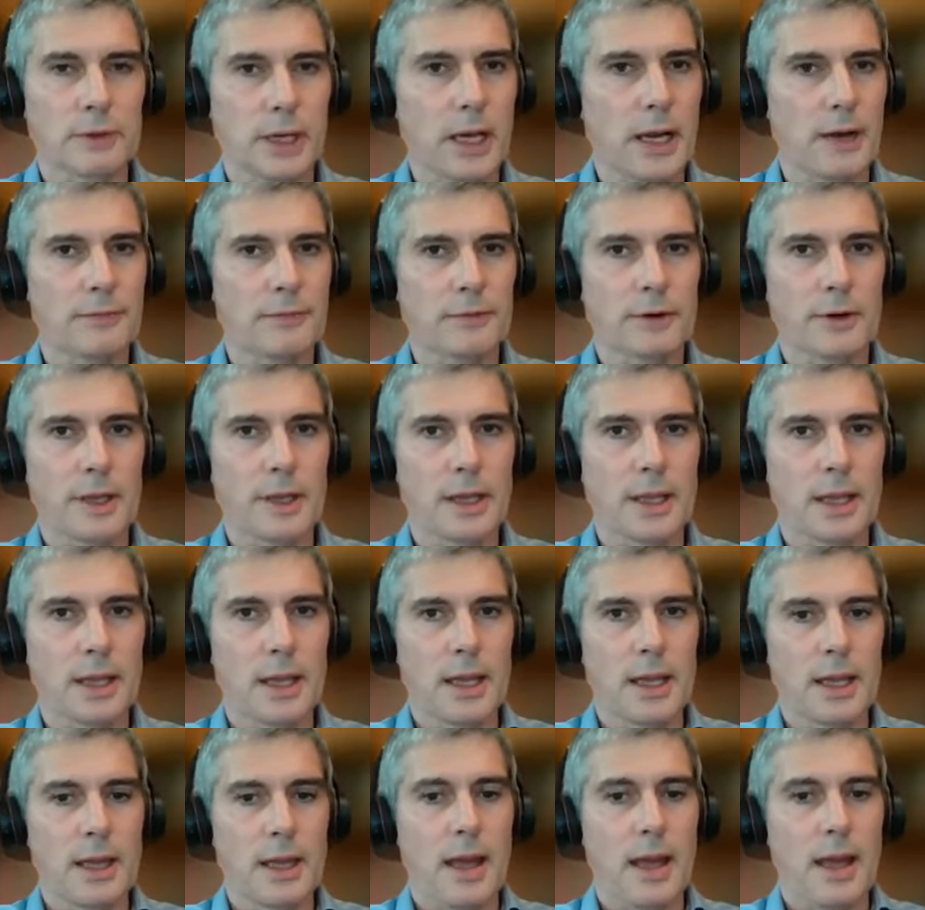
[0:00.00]
recovery,
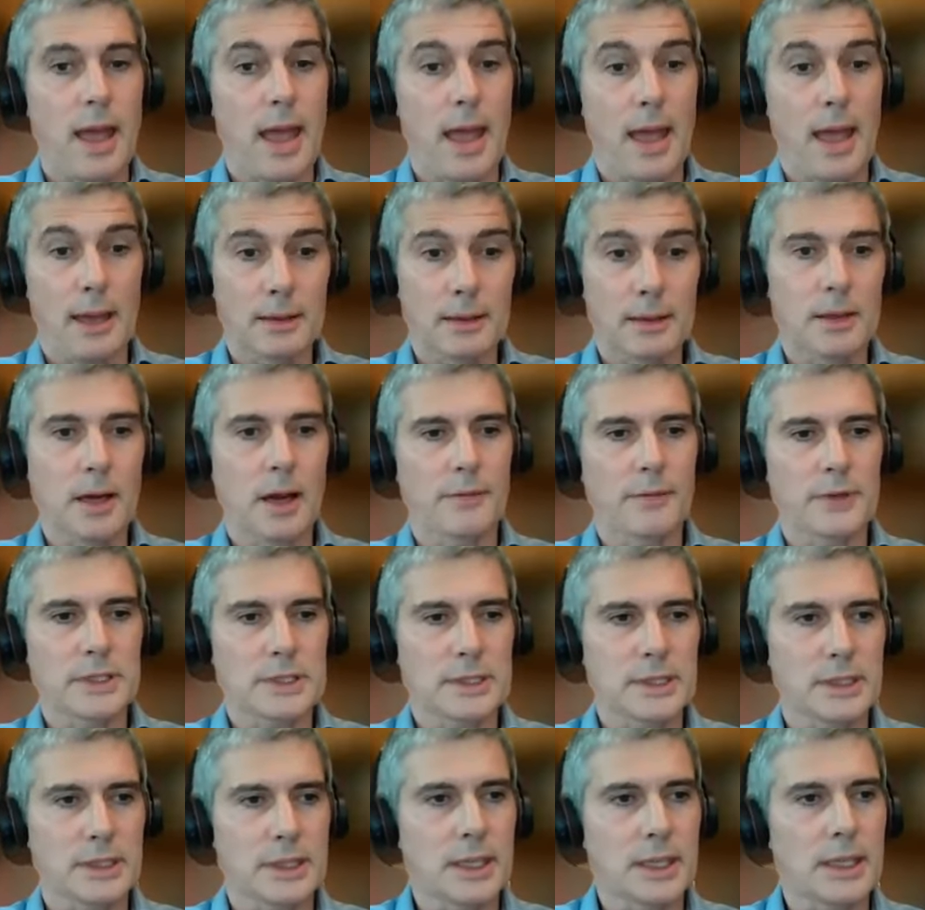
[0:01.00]
and
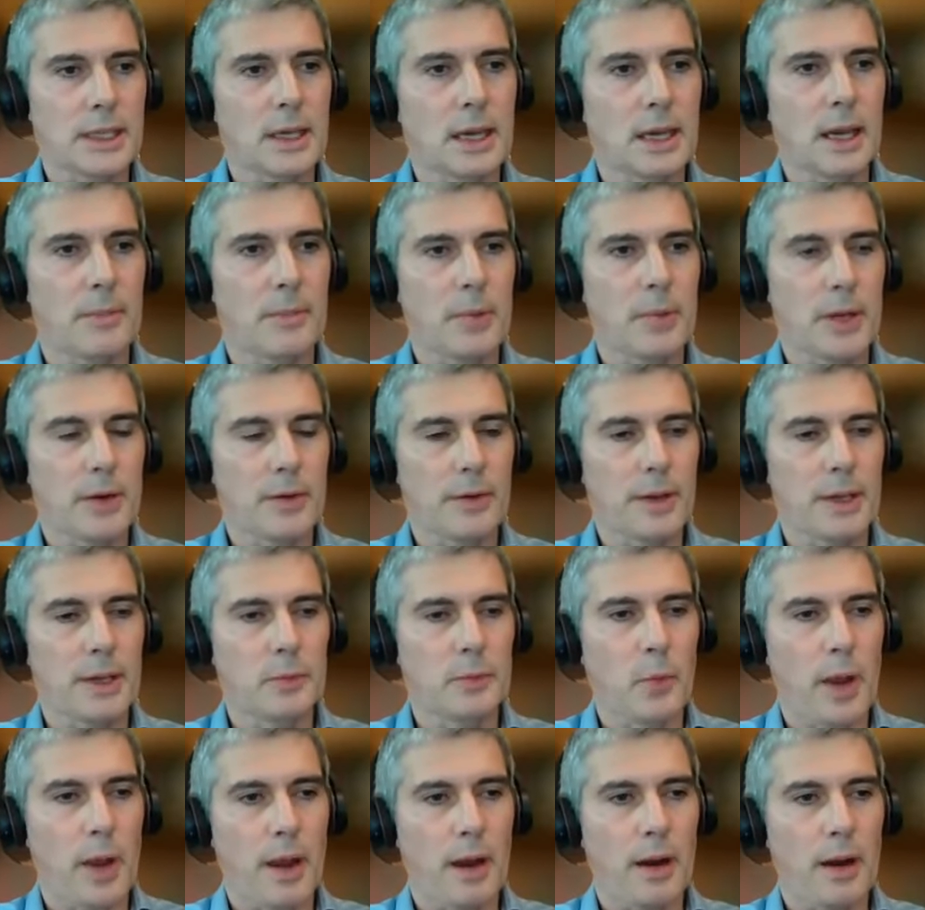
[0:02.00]
obviously a
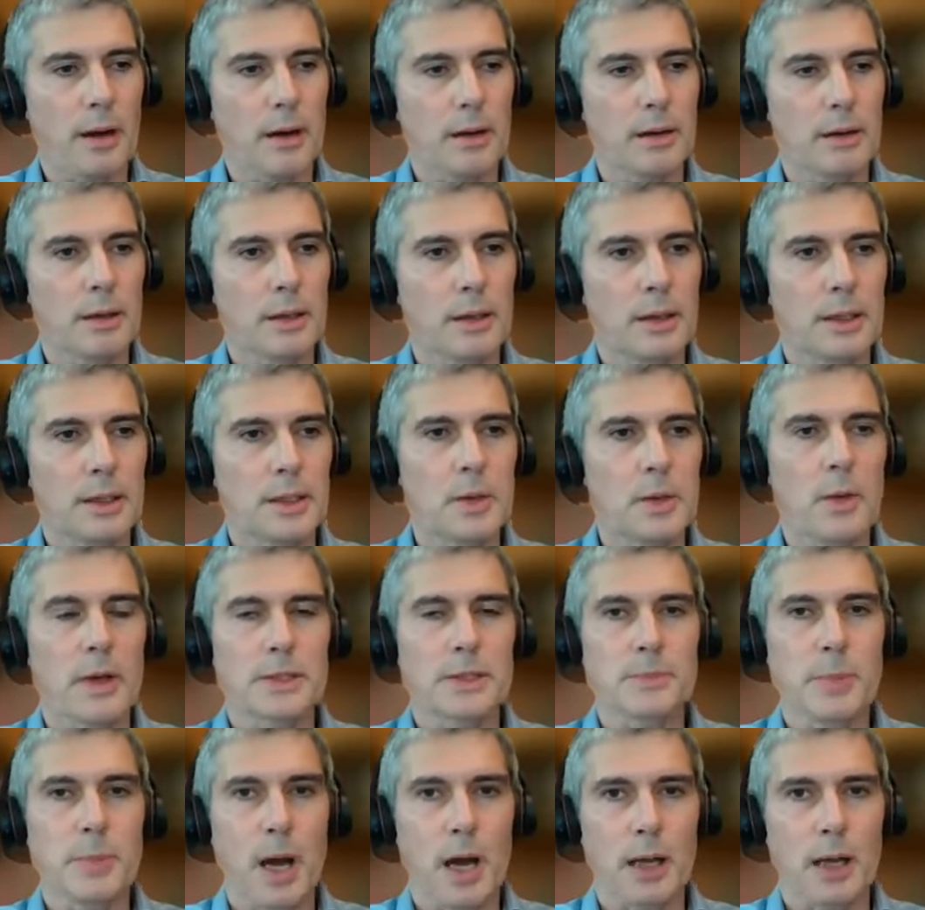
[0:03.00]
period where
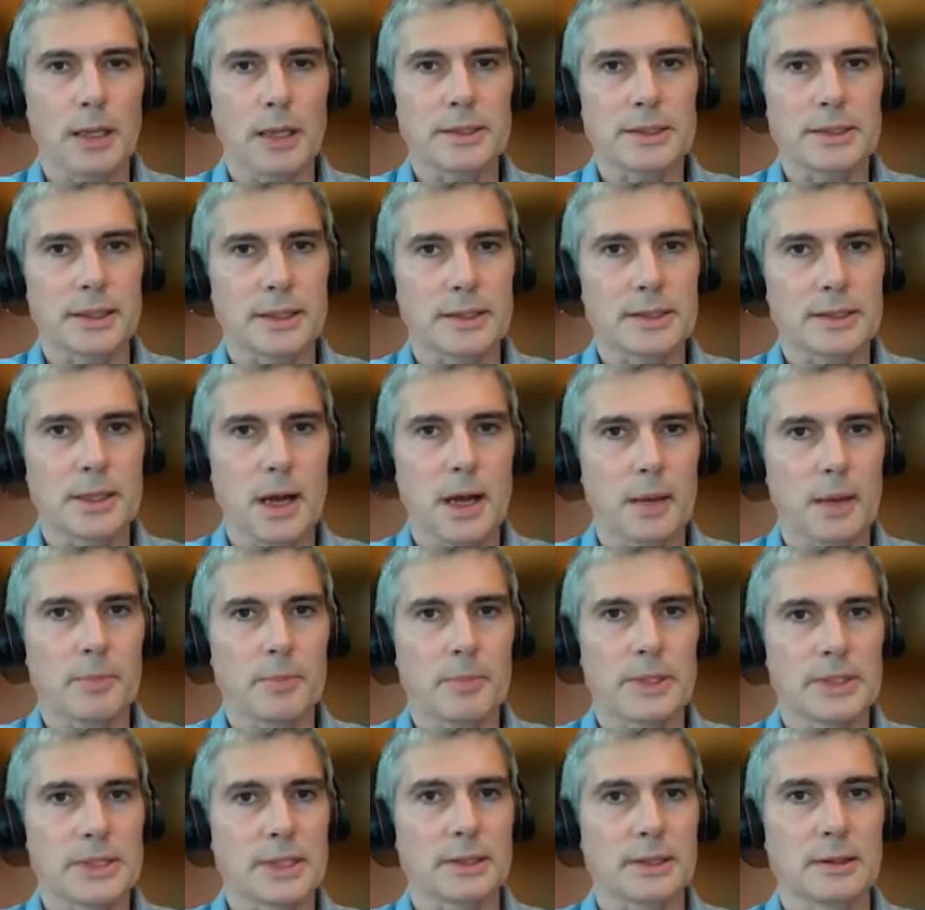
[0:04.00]
U.S. politics
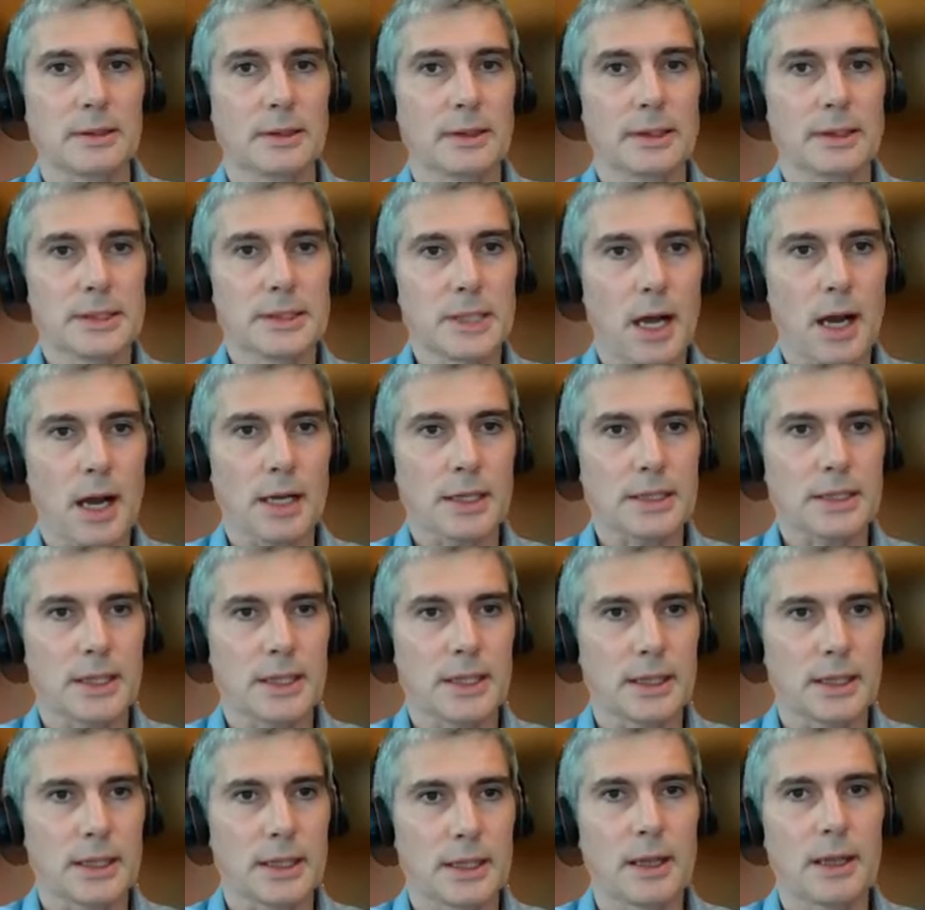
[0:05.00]
got particularly
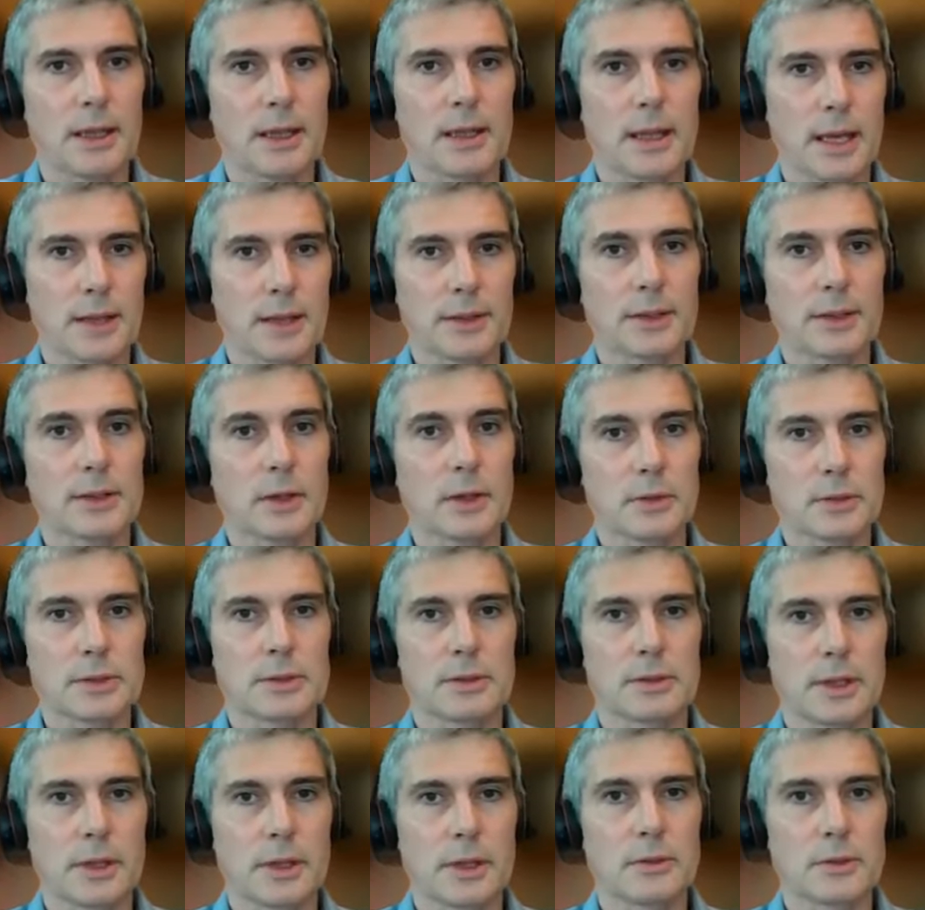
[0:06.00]
toxic. And I, I think
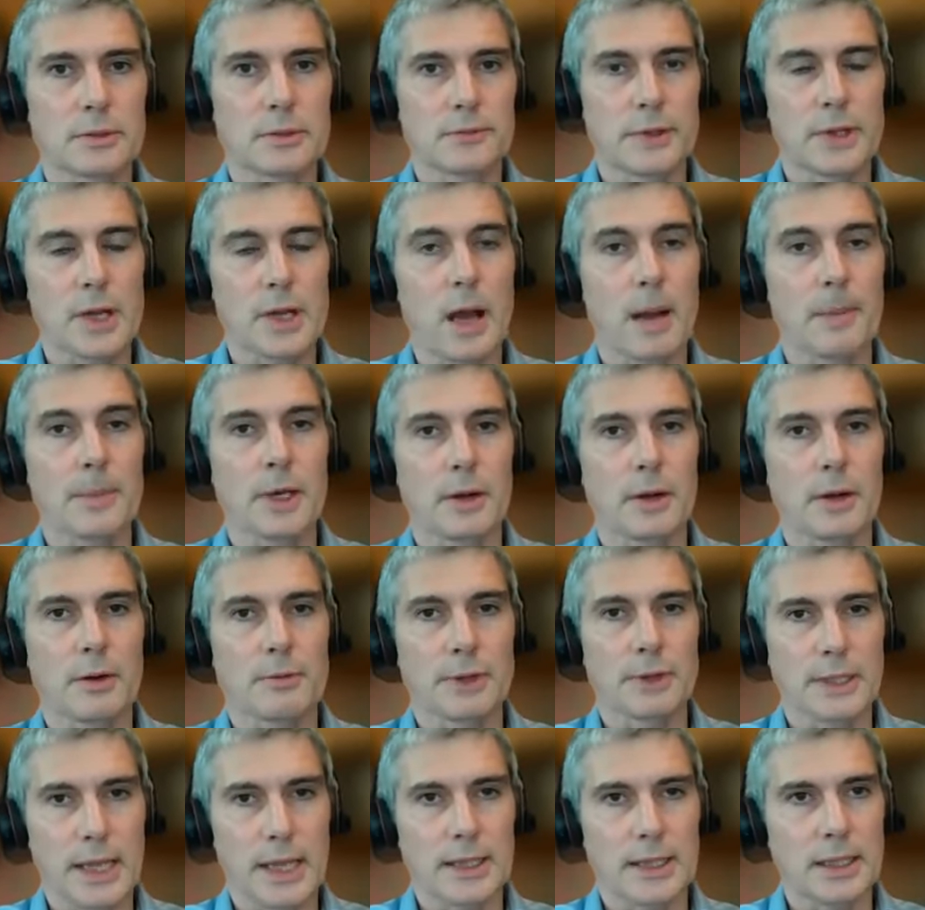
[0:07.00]
those those phenomena are
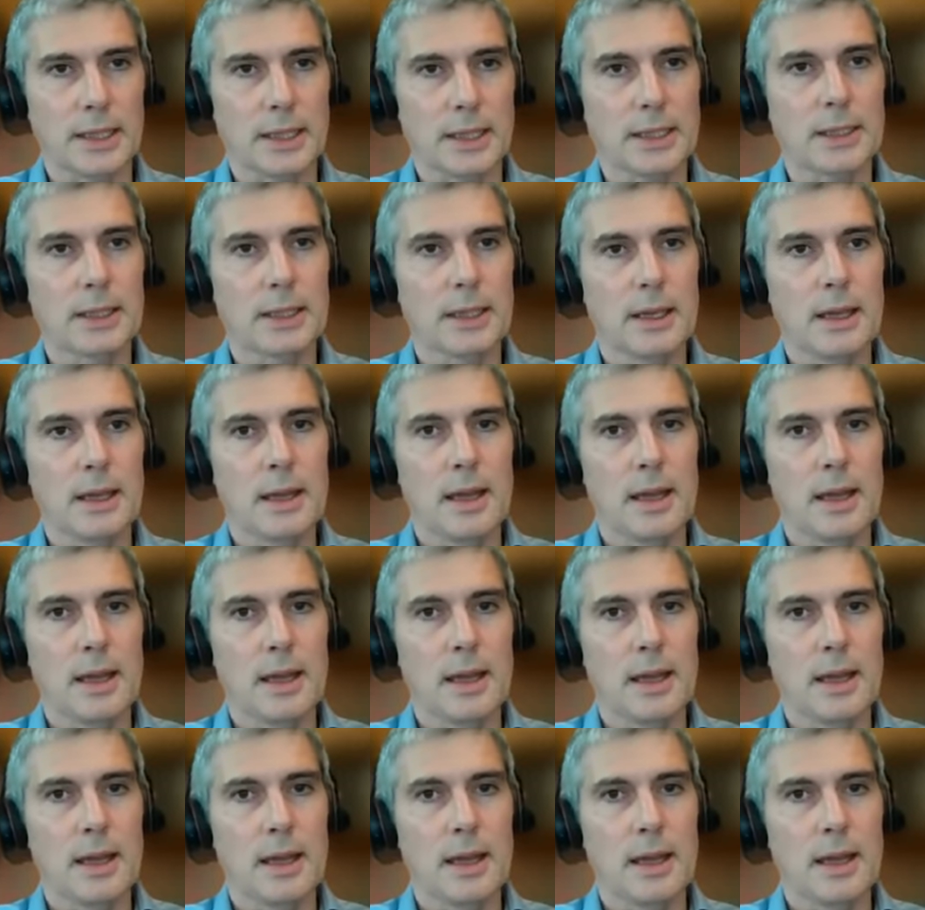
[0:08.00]
related.